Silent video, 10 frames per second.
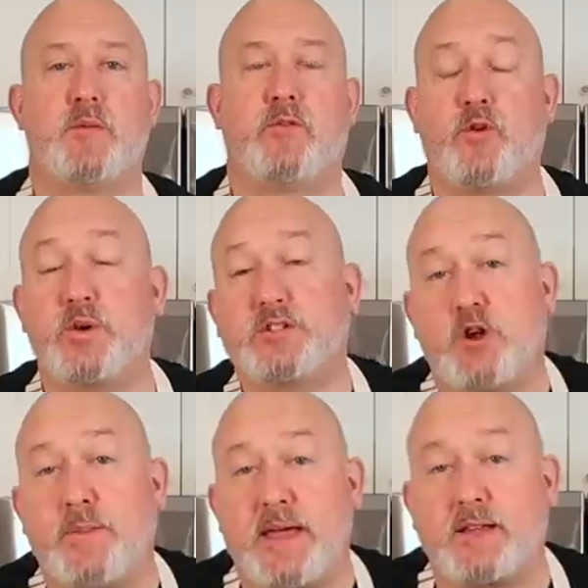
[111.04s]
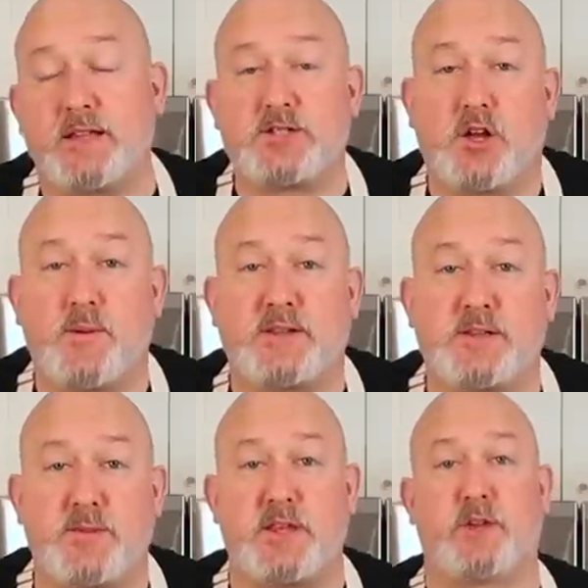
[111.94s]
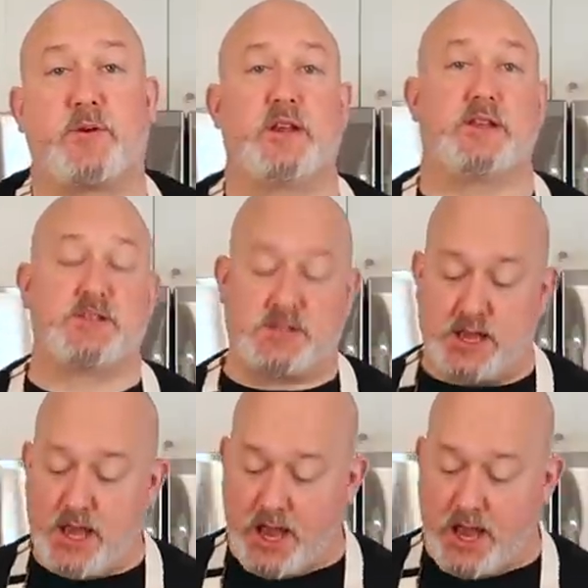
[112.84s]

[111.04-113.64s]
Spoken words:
Before we start baking, let's talk about some of the ingredients.